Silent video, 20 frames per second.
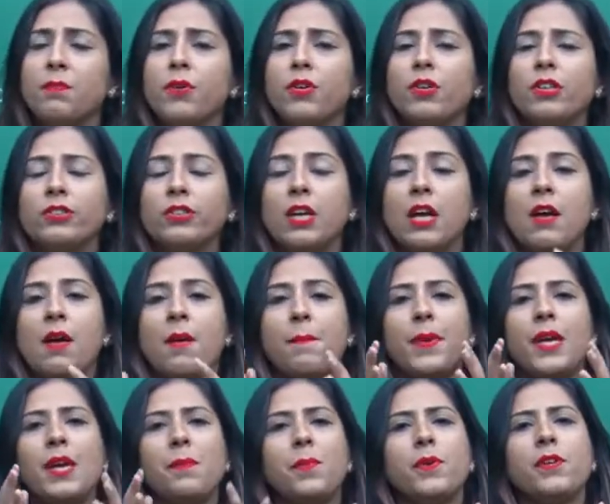because
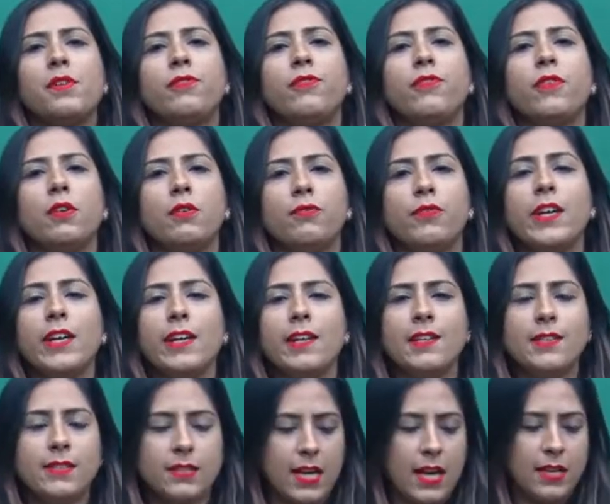people
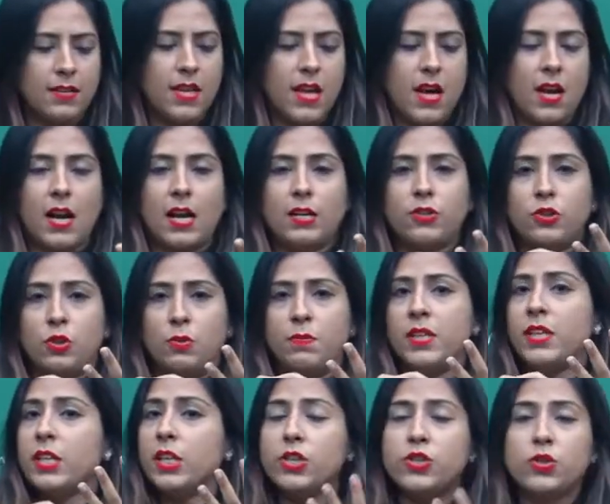feels that there are so
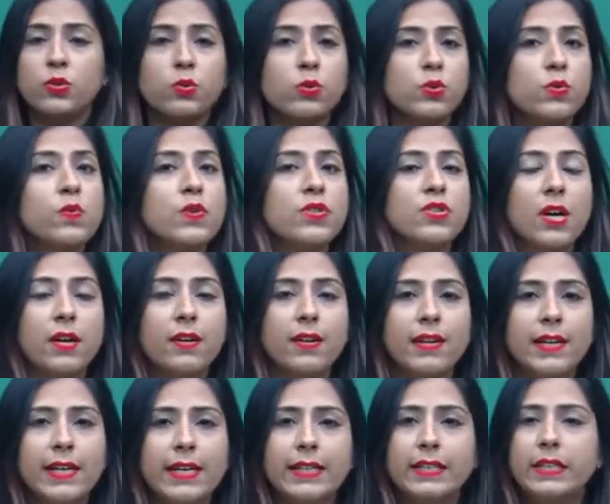many issues which are
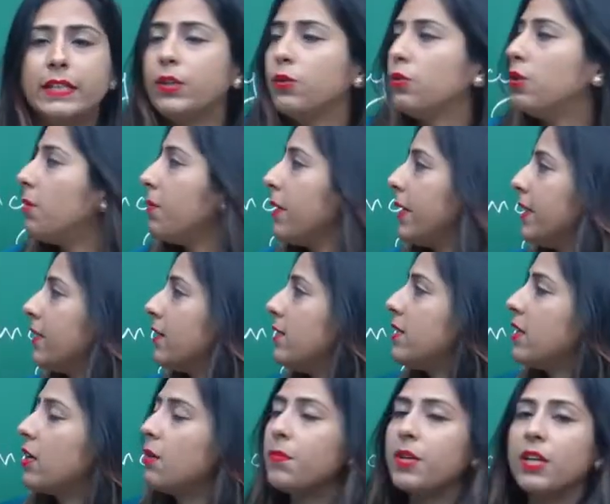related to the medical
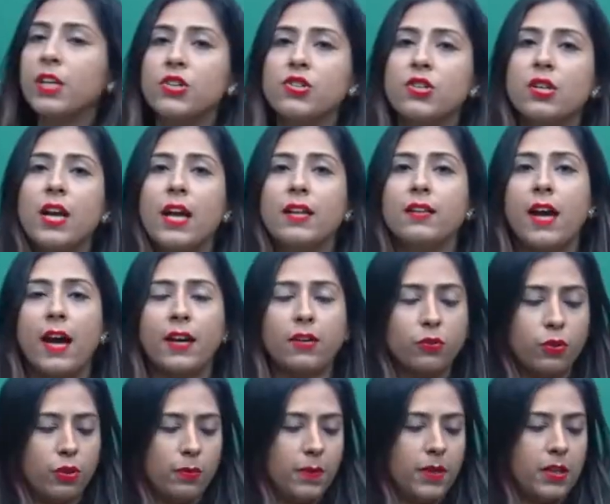termination, and that
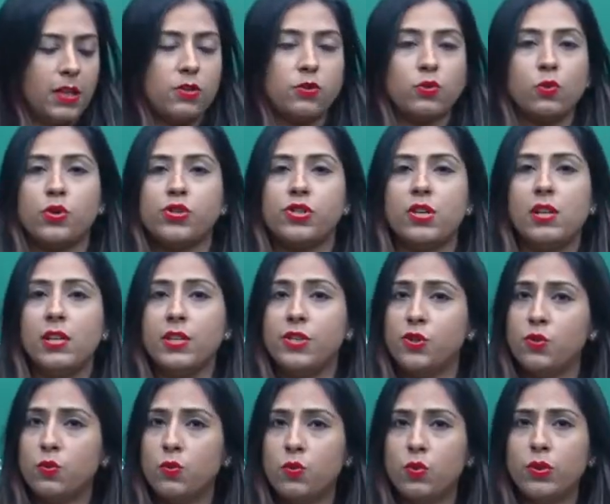could be the social
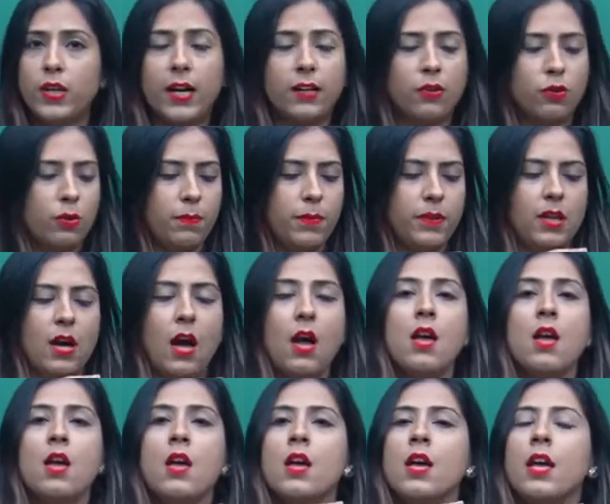issue, that could be the
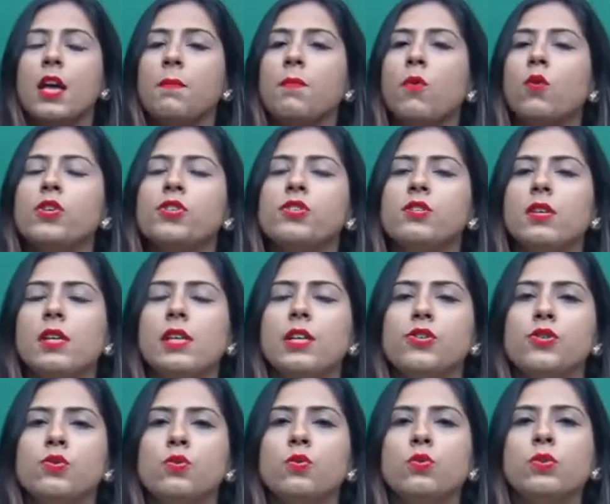emotional
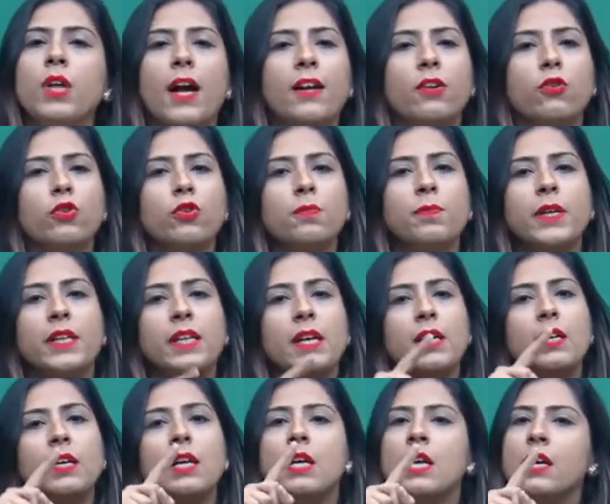issue, that could be
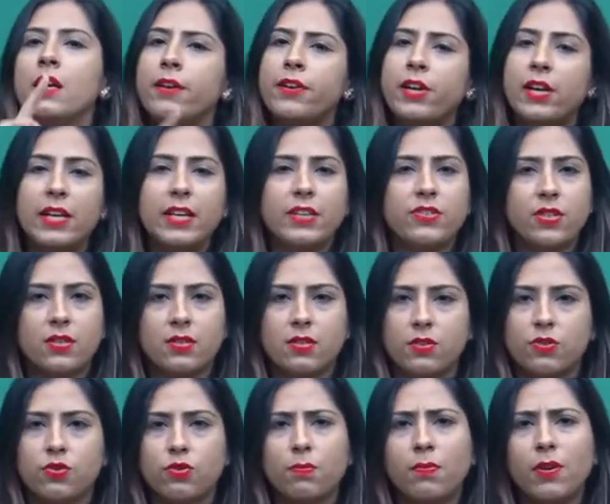the religious
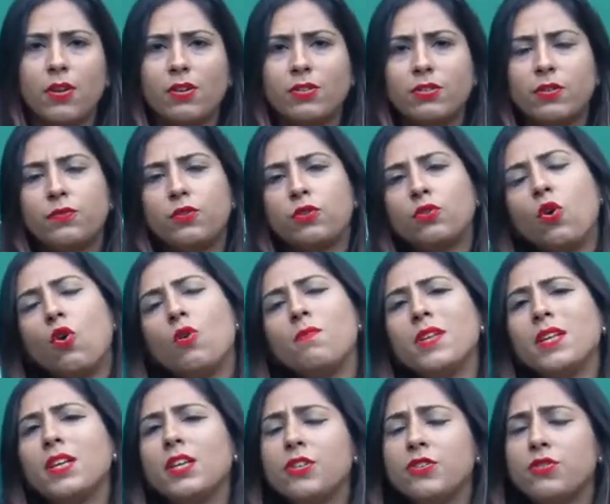issue. Because of so
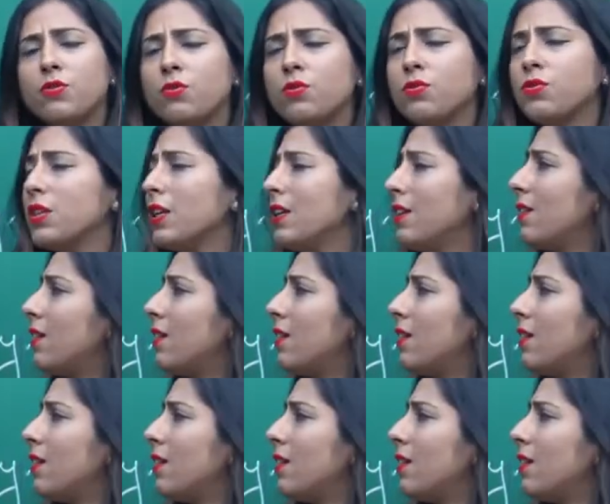many issues, it